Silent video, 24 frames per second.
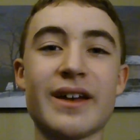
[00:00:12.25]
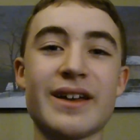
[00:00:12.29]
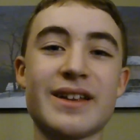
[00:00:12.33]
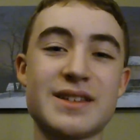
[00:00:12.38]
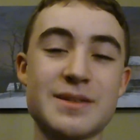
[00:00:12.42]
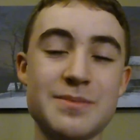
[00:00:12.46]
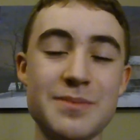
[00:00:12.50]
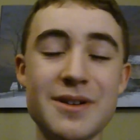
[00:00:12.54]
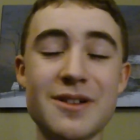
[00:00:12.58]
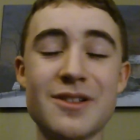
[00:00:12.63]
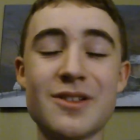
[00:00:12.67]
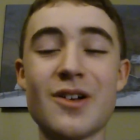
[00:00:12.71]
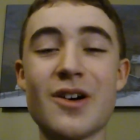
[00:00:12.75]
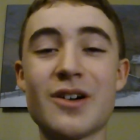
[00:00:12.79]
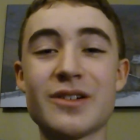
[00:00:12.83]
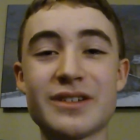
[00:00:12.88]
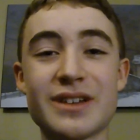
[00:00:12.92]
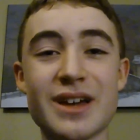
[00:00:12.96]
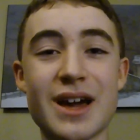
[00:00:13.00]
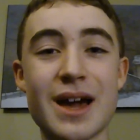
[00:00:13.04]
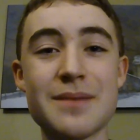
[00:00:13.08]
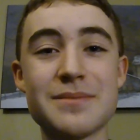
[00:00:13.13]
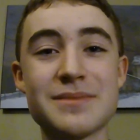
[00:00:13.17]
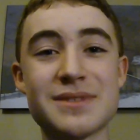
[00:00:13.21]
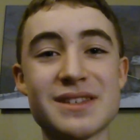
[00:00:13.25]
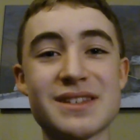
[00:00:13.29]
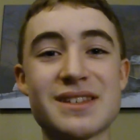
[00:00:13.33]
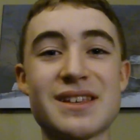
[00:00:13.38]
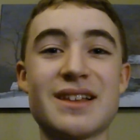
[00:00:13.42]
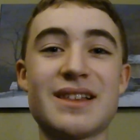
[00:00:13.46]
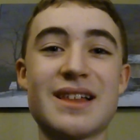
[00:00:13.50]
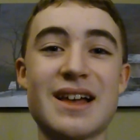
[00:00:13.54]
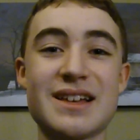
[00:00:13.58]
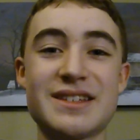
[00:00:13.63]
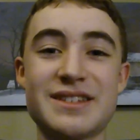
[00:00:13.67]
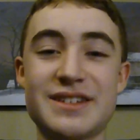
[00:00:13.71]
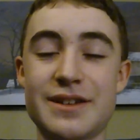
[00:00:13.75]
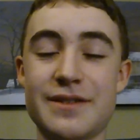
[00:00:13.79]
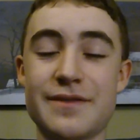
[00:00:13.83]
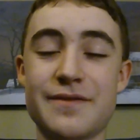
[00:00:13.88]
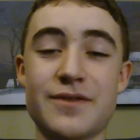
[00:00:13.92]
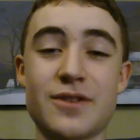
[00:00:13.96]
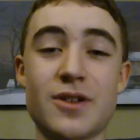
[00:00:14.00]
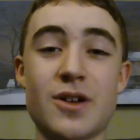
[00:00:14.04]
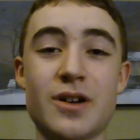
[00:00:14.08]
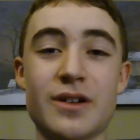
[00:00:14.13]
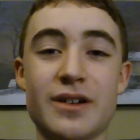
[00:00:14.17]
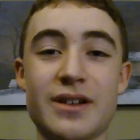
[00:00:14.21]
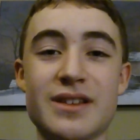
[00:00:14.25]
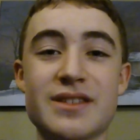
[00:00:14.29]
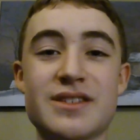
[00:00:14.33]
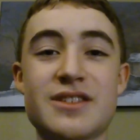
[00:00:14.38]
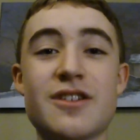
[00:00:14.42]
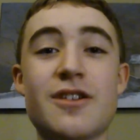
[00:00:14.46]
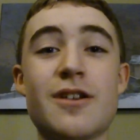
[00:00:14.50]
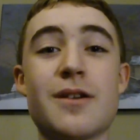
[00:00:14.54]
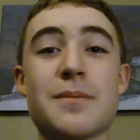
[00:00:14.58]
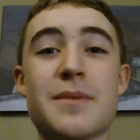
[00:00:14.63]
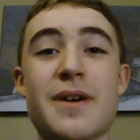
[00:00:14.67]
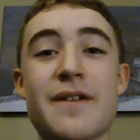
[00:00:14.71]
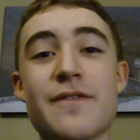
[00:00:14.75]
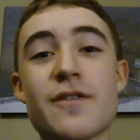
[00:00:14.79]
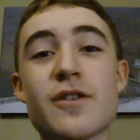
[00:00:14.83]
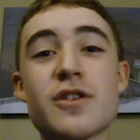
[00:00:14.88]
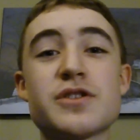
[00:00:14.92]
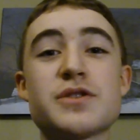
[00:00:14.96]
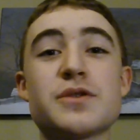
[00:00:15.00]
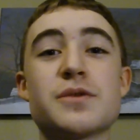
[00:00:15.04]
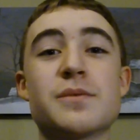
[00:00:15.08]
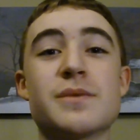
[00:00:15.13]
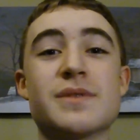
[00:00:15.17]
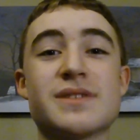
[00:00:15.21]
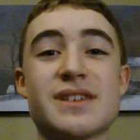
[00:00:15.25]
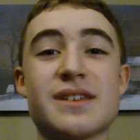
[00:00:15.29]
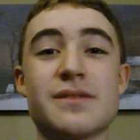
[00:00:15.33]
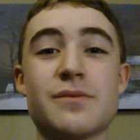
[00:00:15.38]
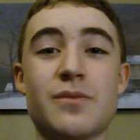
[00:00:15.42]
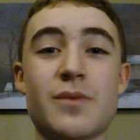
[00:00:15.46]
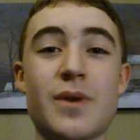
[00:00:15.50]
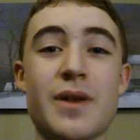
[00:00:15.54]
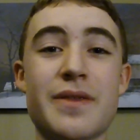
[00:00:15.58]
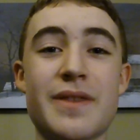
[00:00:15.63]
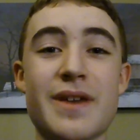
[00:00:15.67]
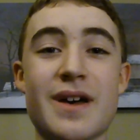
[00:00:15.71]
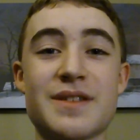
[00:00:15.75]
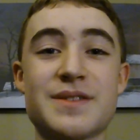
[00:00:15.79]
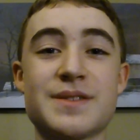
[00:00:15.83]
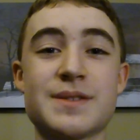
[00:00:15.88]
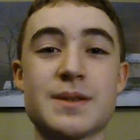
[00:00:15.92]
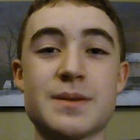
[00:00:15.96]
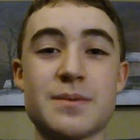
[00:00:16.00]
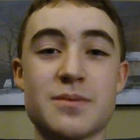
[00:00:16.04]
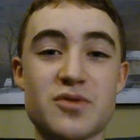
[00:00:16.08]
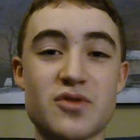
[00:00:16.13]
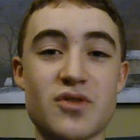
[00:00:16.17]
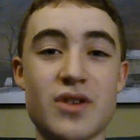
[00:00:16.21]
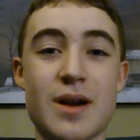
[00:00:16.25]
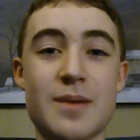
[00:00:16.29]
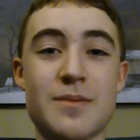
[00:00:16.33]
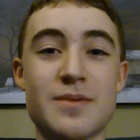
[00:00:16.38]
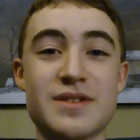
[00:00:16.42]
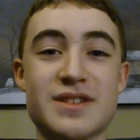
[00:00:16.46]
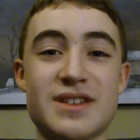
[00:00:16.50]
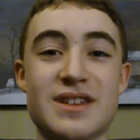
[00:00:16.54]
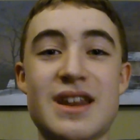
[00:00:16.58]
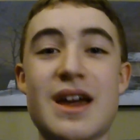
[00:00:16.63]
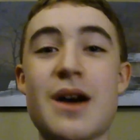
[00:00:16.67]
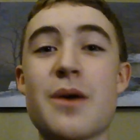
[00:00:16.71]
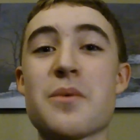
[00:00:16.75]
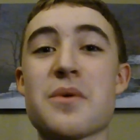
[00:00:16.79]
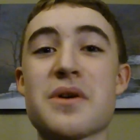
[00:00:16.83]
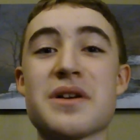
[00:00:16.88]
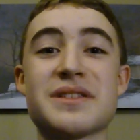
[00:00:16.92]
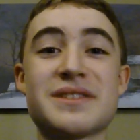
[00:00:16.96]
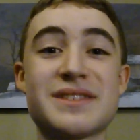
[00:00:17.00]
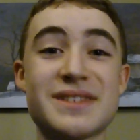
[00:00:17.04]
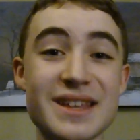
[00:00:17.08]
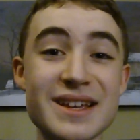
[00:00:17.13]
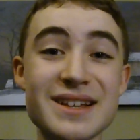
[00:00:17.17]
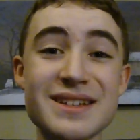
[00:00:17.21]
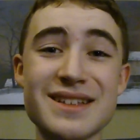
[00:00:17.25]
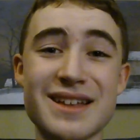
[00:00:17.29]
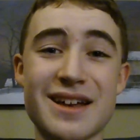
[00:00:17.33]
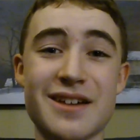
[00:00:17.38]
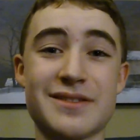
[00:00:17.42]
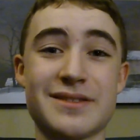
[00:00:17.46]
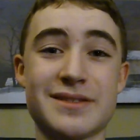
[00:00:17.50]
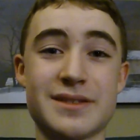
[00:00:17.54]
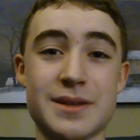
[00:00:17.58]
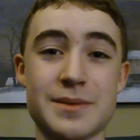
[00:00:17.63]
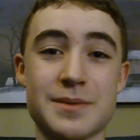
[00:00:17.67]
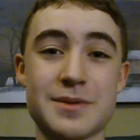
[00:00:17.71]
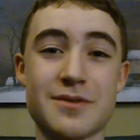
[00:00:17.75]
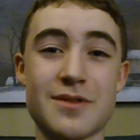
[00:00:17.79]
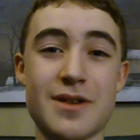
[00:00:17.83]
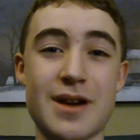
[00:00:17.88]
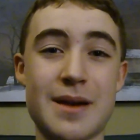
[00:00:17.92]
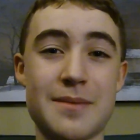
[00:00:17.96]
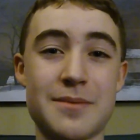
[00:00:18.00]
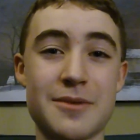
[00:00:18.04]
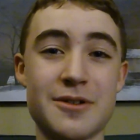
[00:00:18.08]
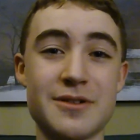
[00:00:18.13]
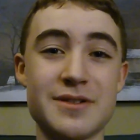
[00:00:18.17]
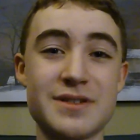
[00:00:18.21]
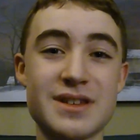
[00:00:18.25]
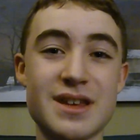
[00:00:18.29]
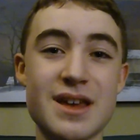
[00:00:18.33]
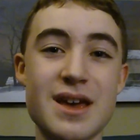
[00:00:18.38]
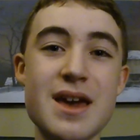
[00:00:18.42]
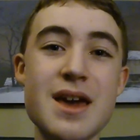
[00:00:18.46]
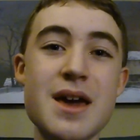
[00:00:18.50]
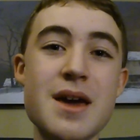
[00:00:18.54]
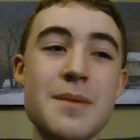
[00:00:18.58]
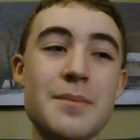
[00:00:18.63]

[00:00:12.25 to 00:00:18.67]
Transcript: It's been a long time since I last did a vlog, considering my first one was at 1,000 subscribers and now we're at 6,000 subscribers.